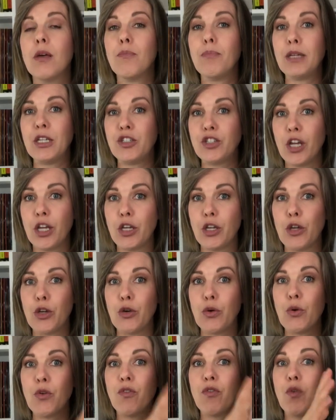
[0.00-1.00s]

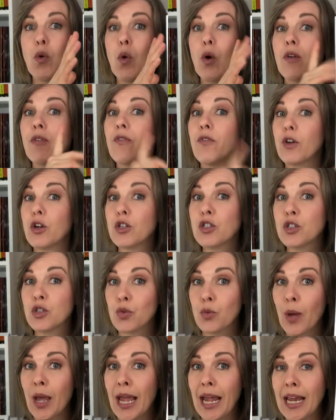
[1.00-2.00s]
BJU for 1st
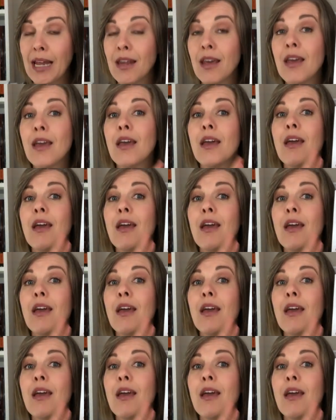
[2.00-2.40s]
grade,